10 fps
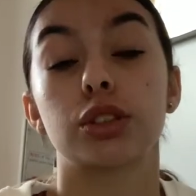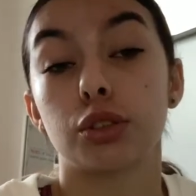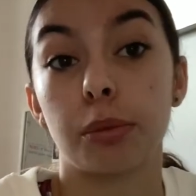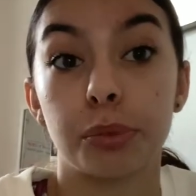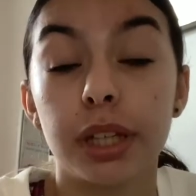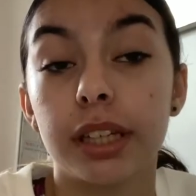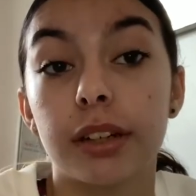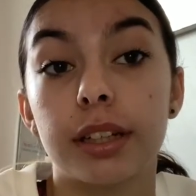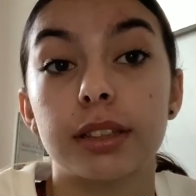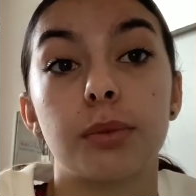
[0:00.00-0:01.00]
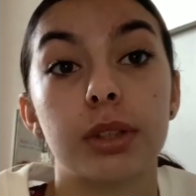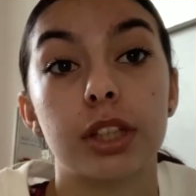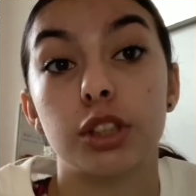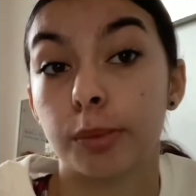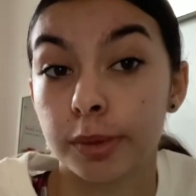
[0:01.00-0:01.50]
so I'm really curious of what the
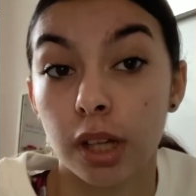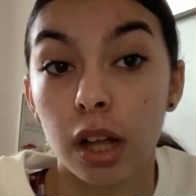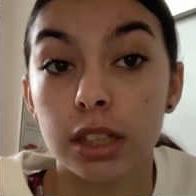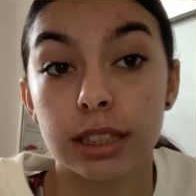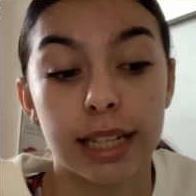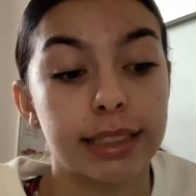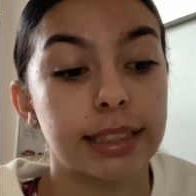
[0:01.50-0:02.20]
dermatologist has